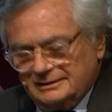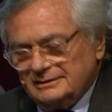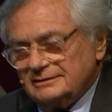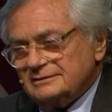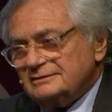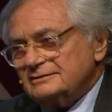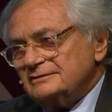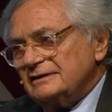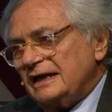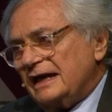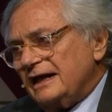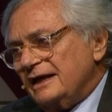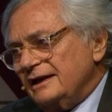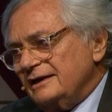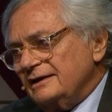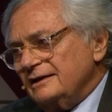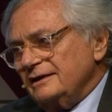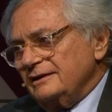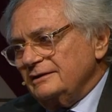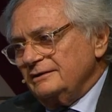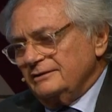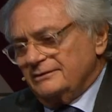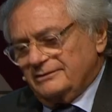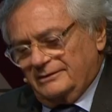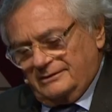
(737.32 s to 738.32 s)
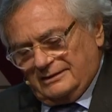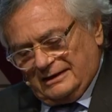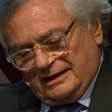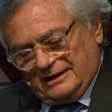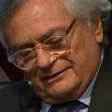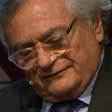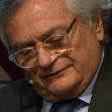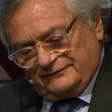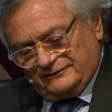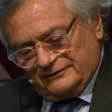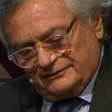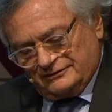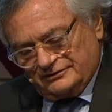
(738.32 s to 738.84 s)
then, you know,
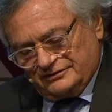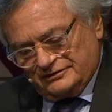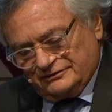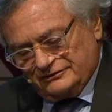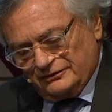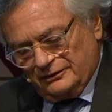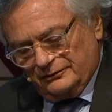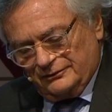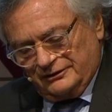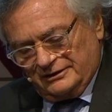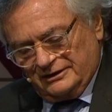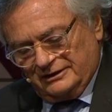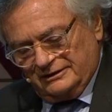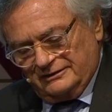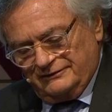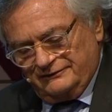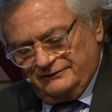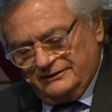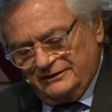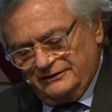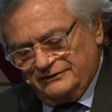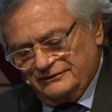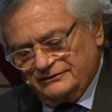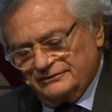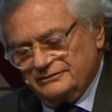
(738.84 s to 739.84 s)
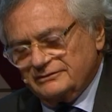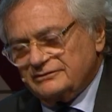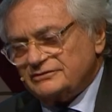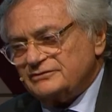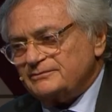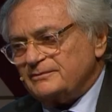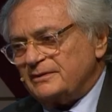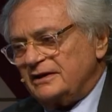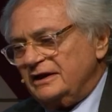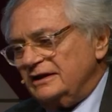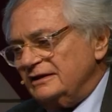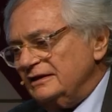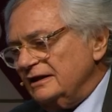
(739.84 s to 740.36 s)
after stoking division,
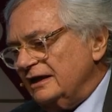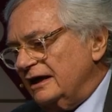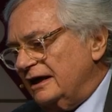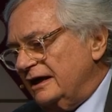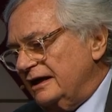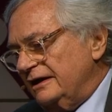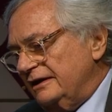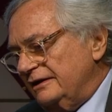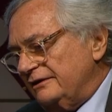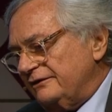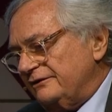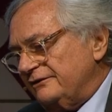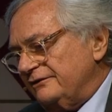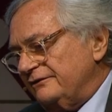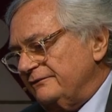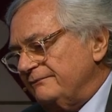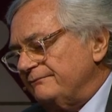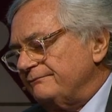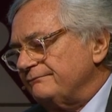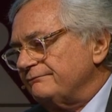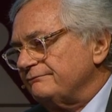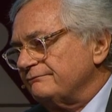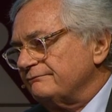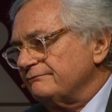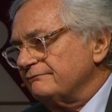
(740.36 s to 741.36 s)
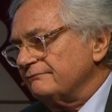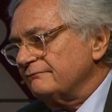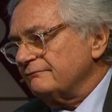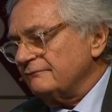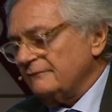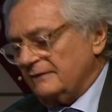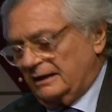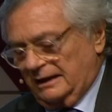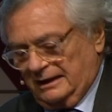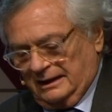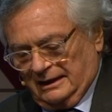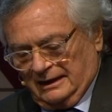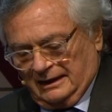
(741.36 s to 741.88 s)
spread lies.
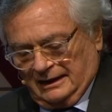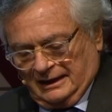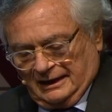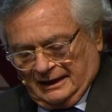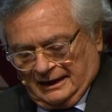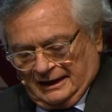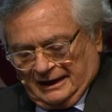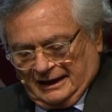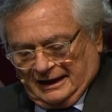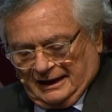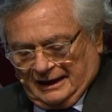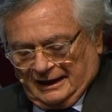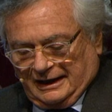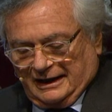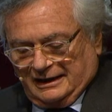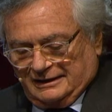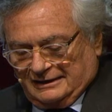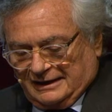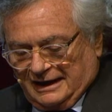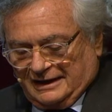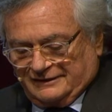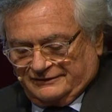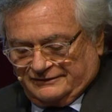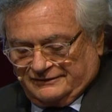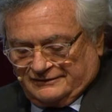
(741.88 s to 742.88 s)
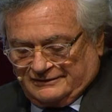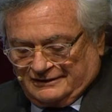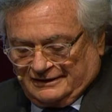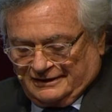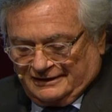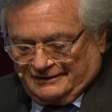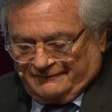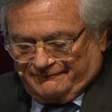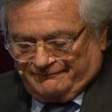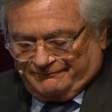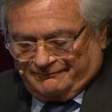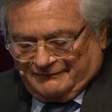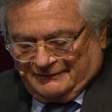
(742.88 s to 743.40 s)
And that's,
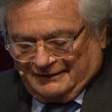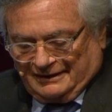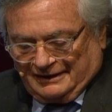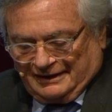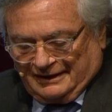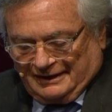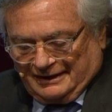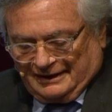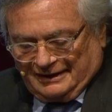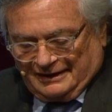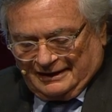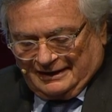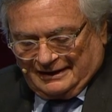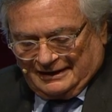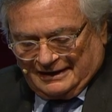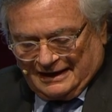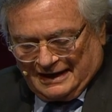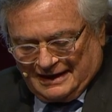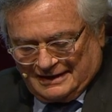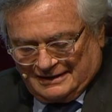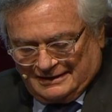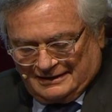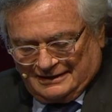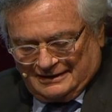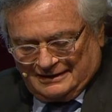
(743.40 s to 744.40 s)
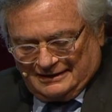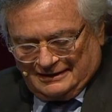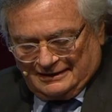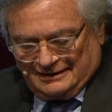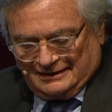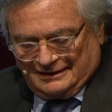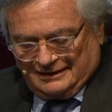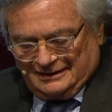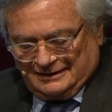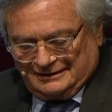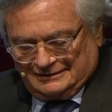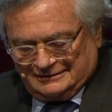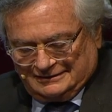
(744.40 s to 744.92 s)
uh, again,
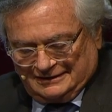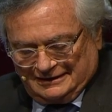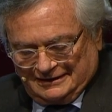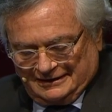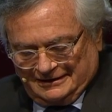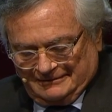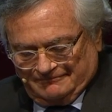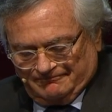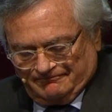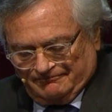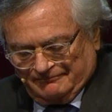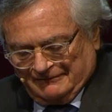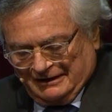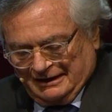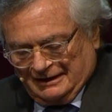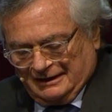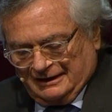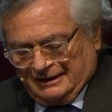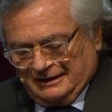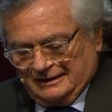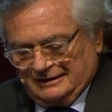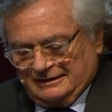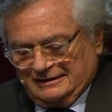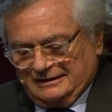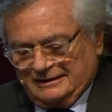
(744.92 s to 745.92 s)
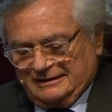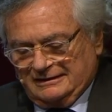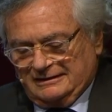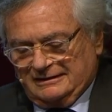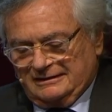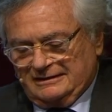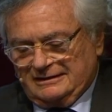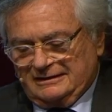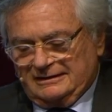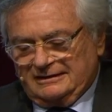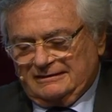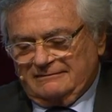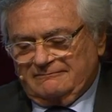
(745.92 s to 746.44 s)
uh, the, the,
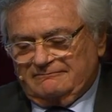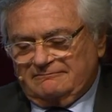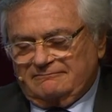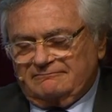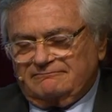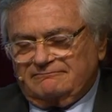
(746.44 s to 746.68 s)
the,